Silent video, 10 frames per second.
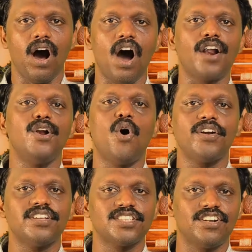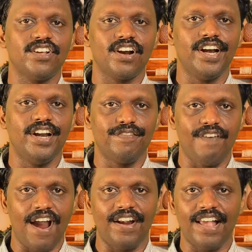are not as clearly
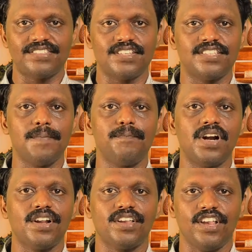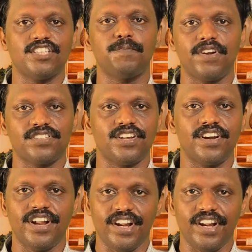defined as the simple case presented